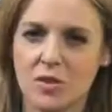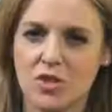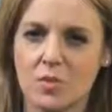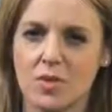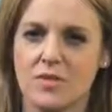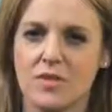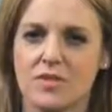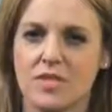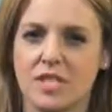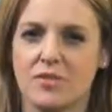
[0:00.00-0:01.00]
but for
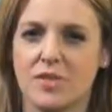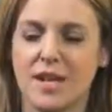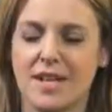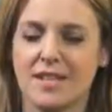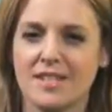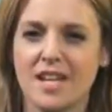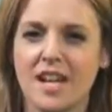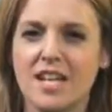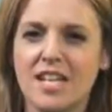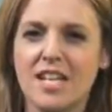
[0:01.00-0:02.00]
different ends.
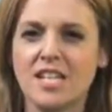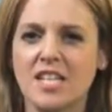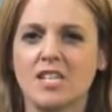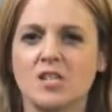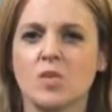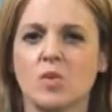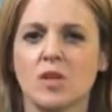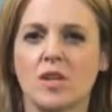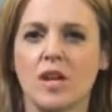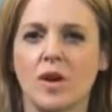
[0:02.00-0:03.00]
Let's talk
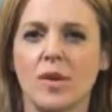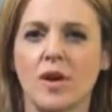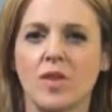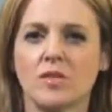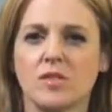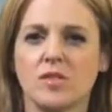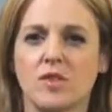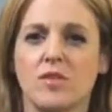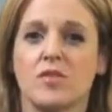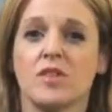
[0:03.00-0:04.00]
about
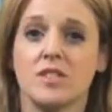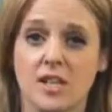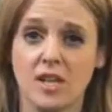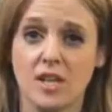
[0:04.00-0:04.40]
funding.